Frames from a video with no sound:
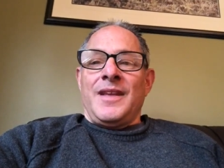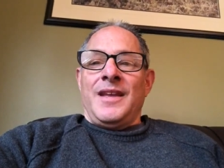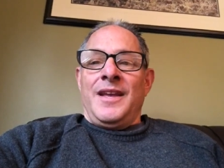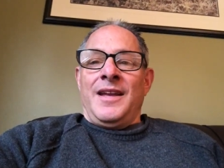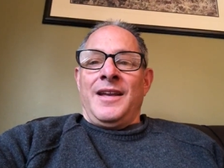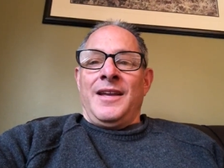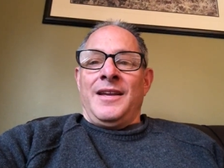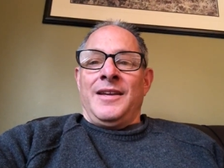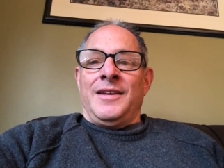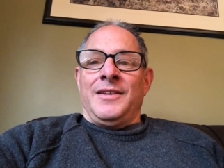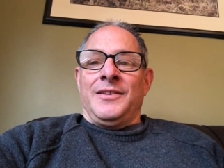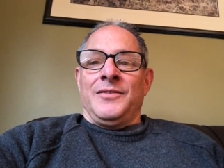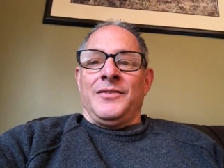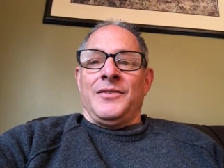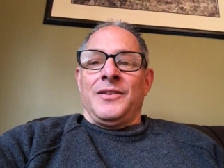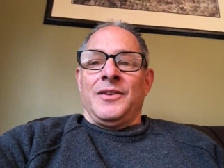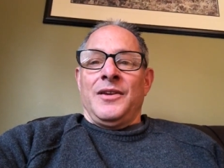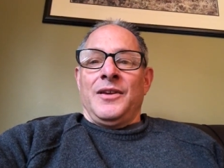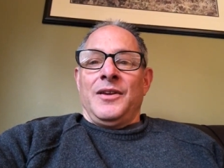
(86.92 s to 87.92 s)
And
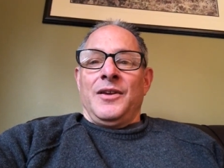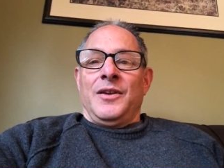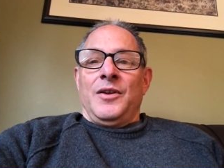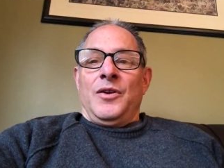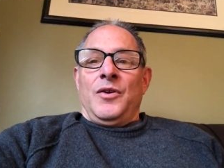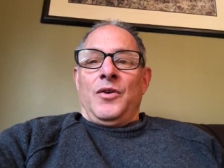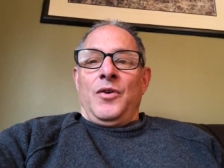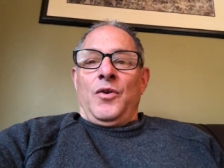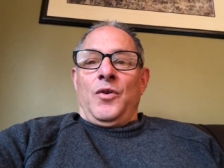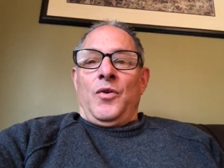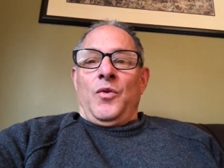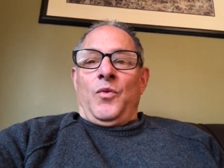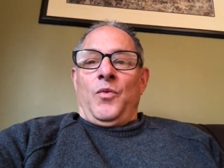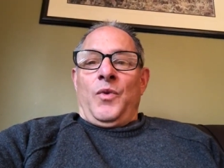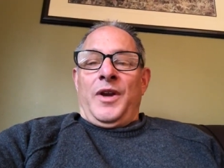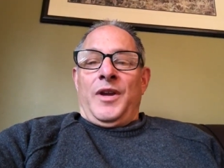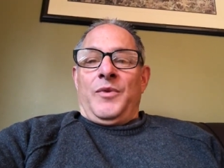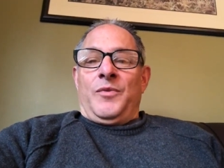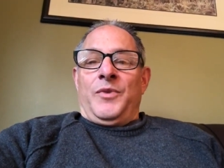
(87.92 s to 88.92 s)

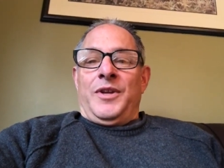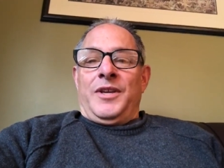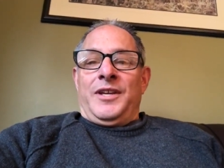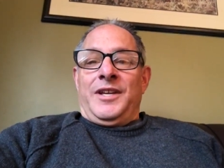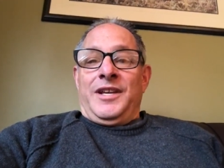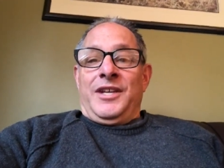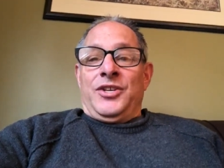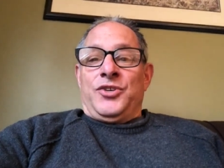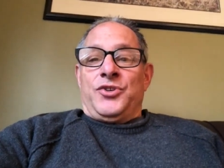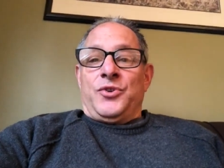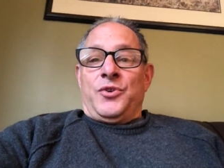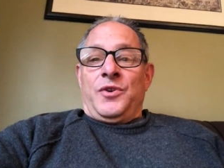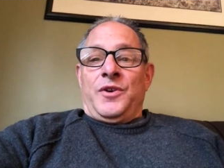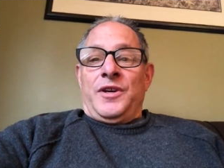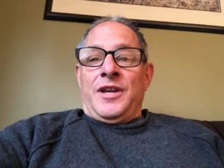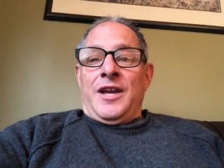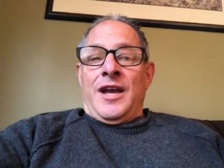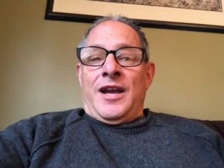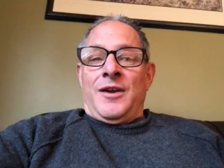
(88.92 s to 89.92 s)
when we
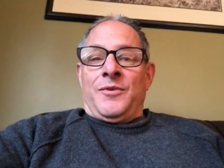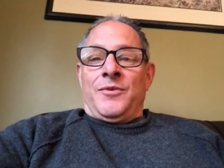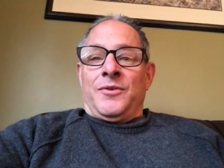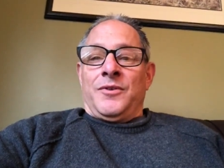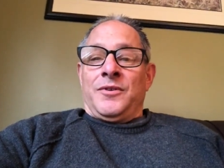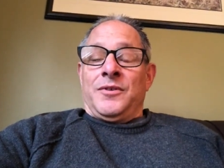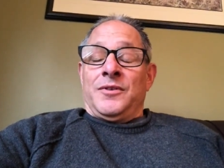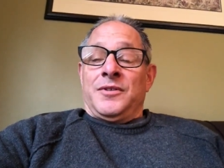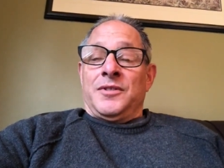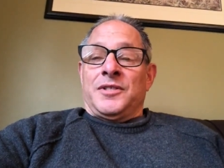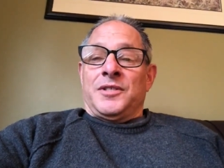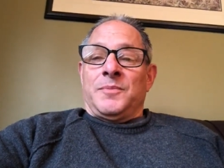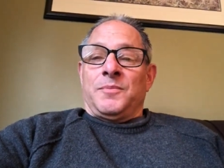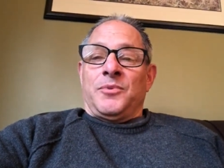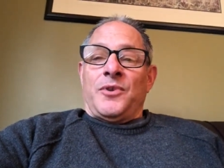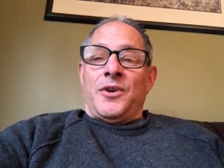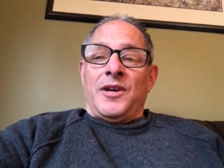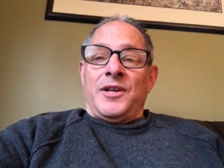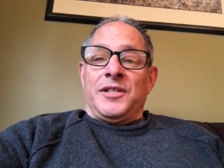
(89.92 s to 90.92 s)
enjoy our
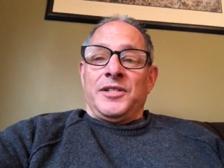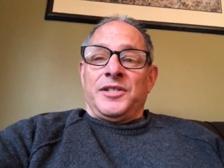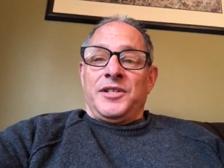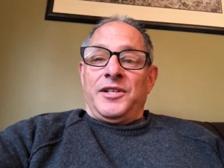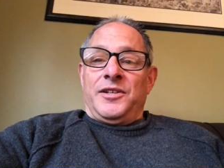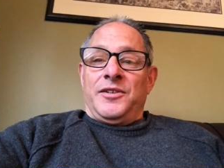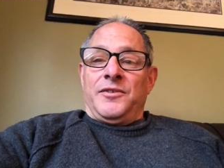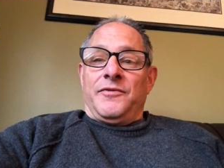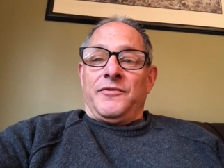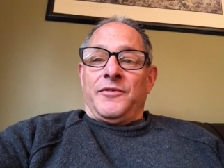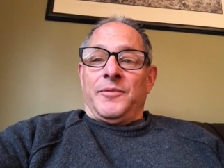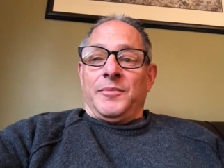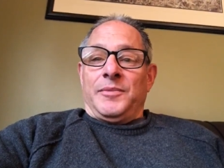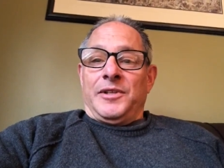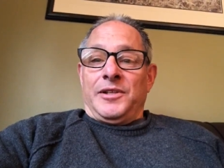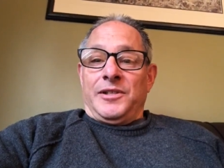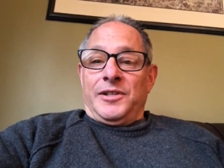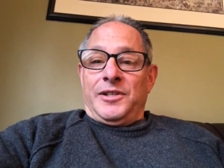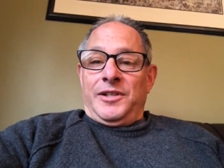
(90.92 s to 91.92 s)
surprise dinner from
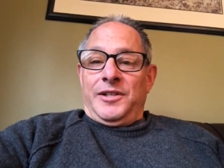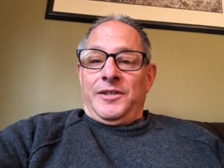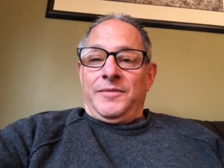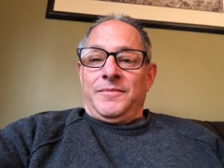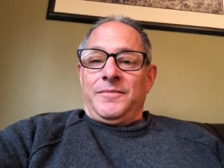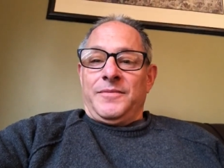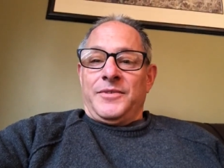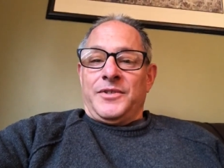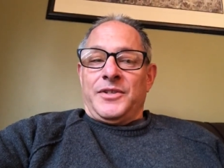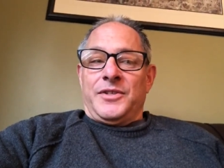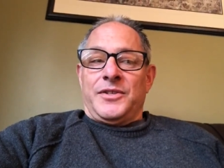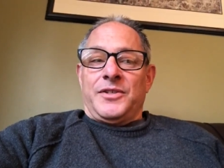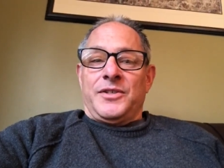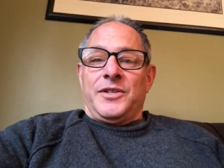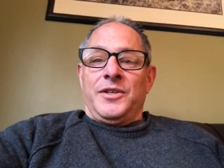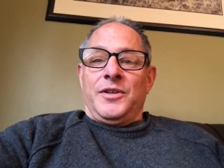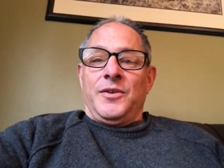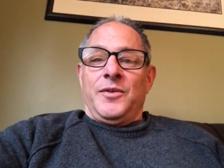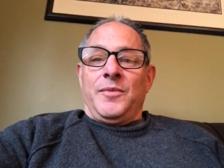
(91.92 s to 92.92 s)
Lillian,
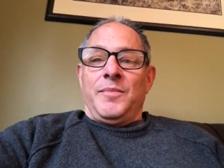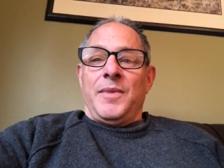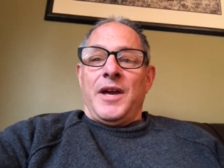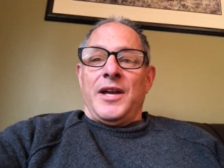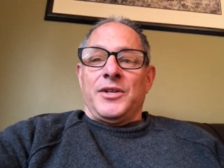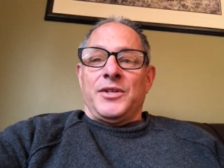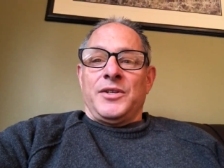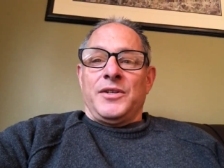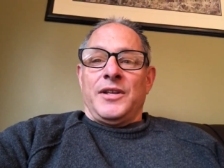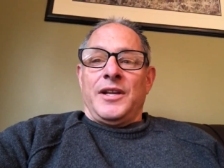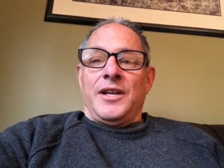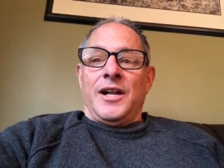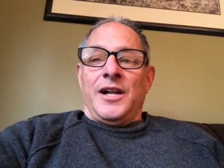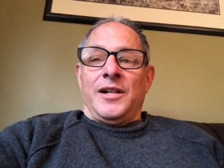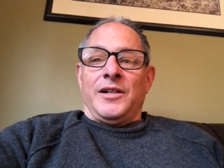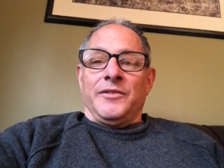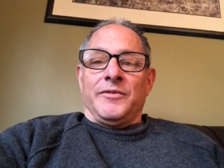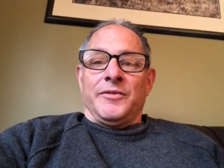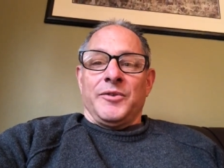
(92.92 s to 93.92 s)
just, you know, imagine that
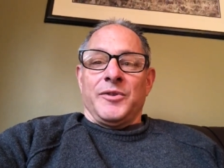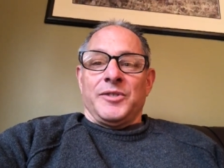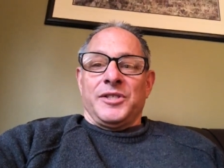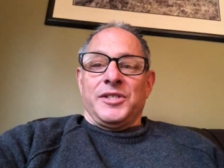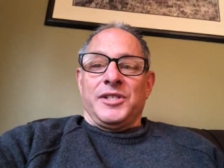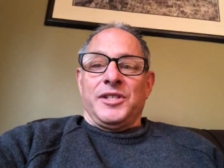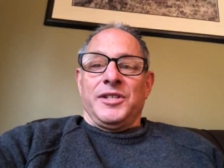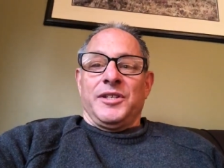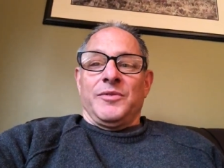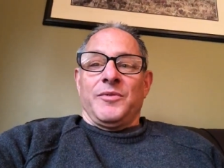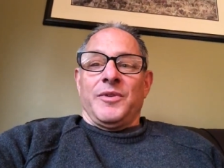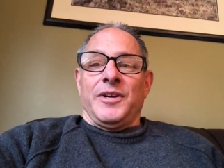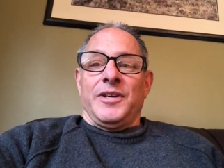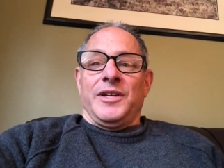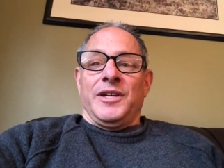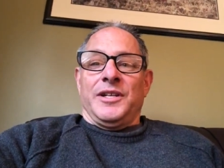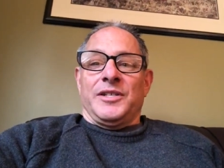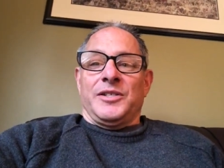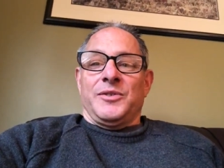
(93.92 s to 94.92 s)
Oliver is sitting right
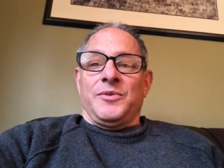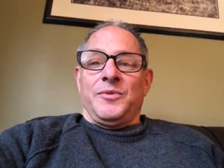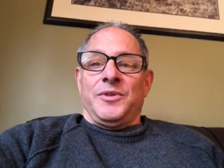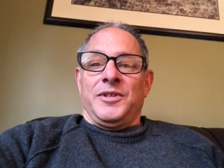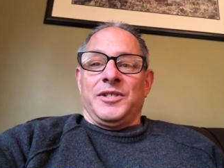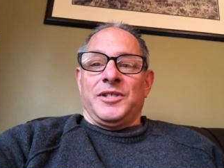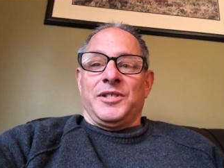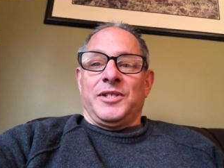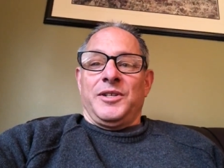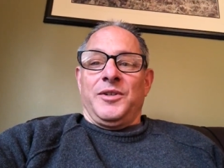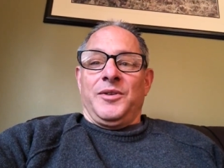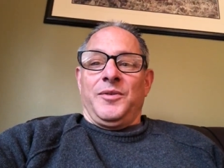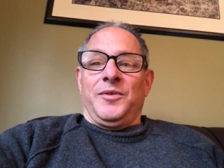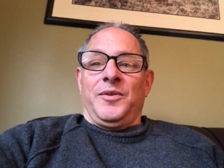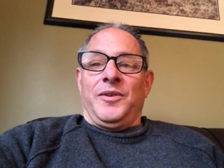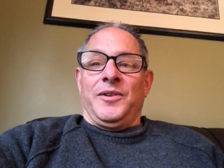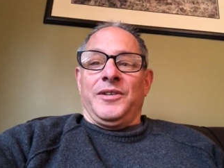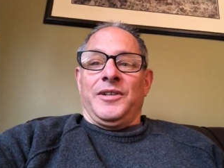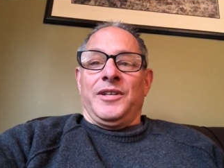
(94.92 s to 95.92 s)
next to us, you
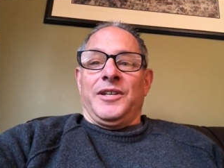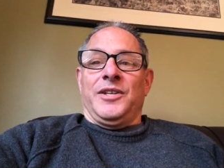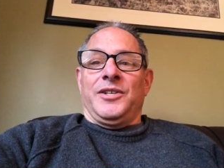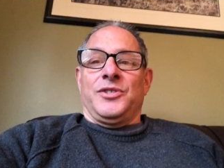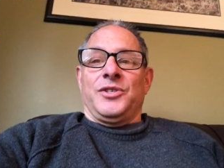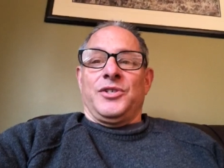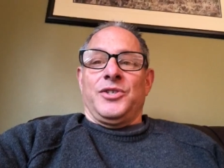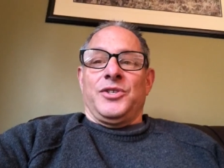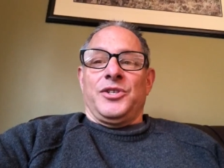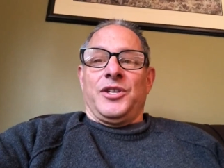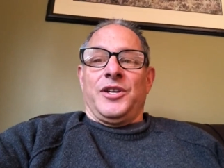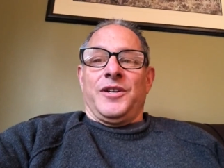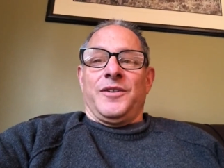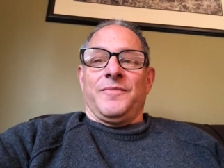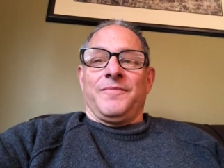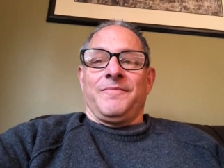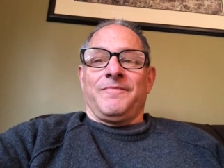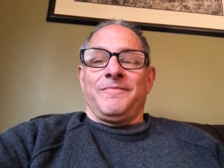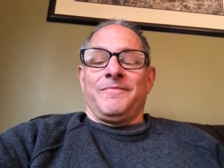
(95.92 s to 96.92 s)
know, on the kitchen chair.
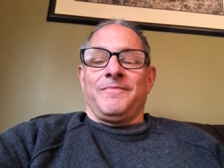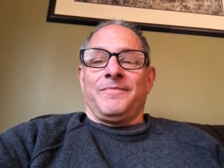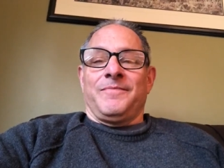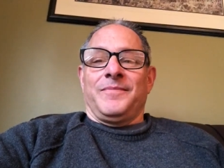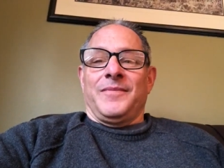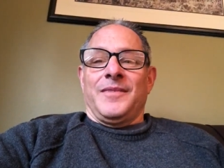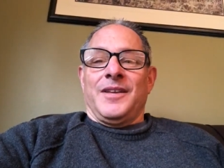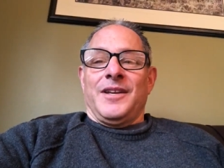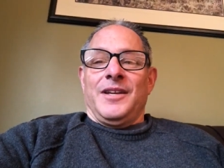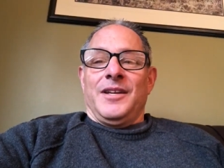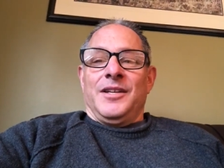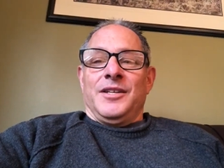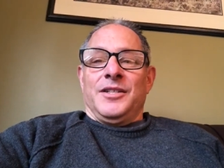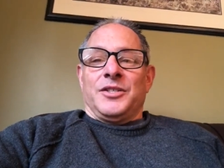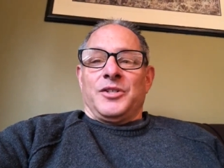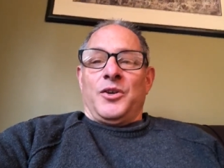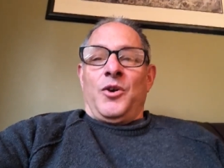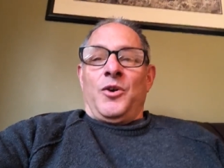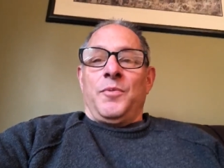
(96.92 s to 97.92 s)

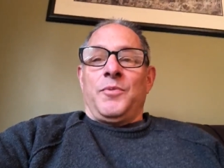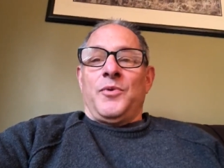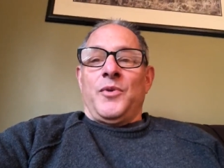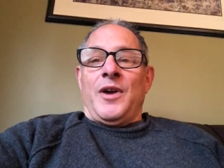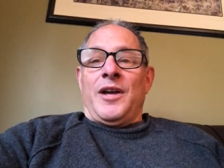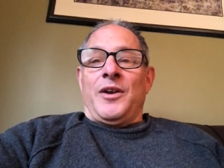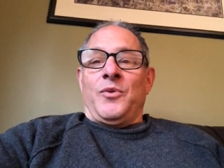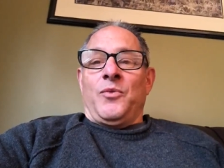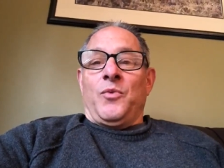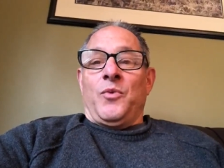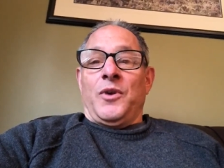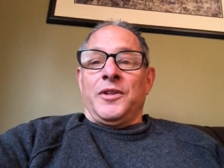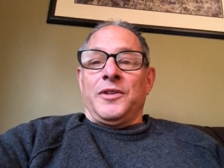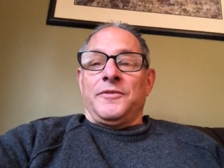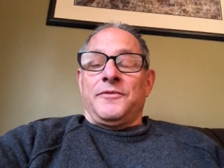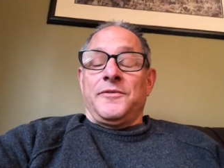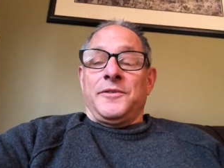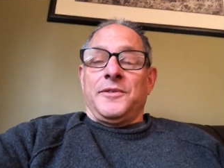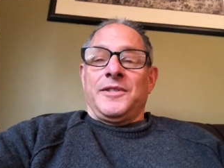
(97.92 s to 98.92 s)
So I hope you had a
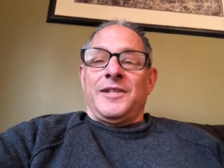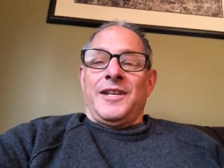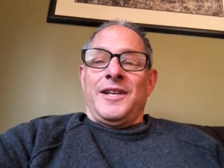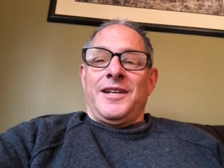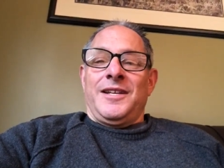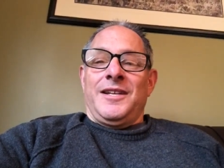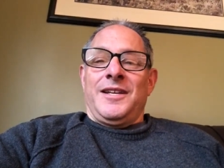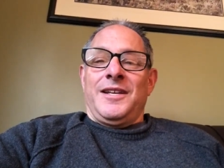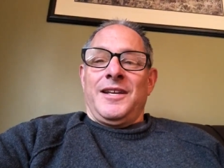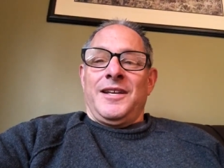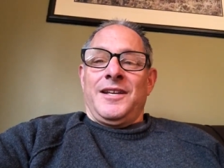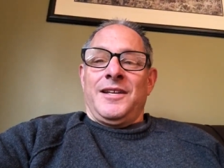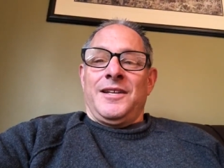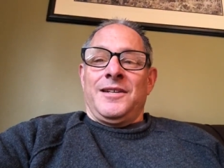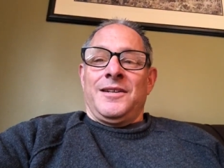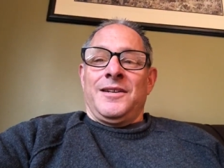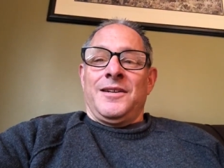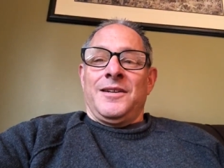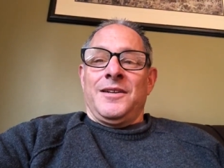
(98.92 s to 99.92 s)
wonderful day
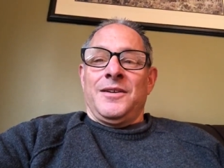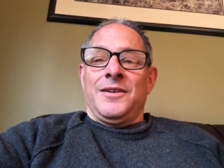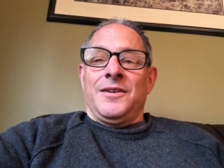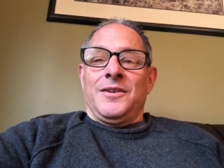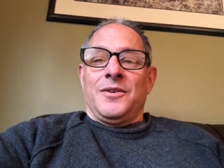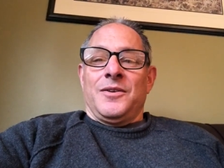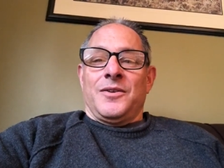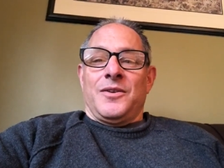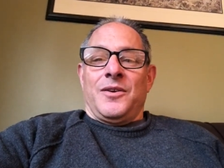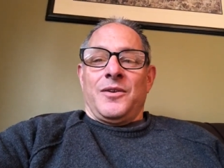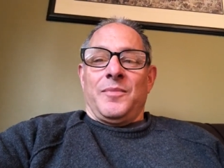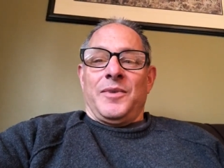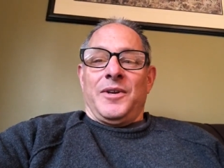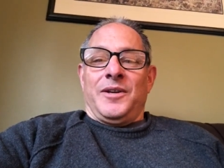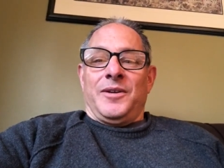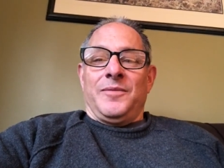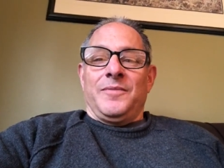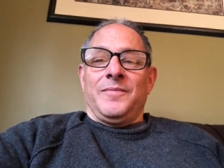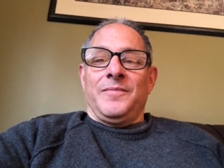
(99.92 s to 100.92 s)
in
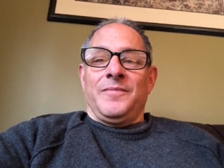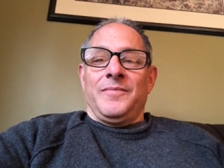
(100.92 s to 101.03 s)
Carmel,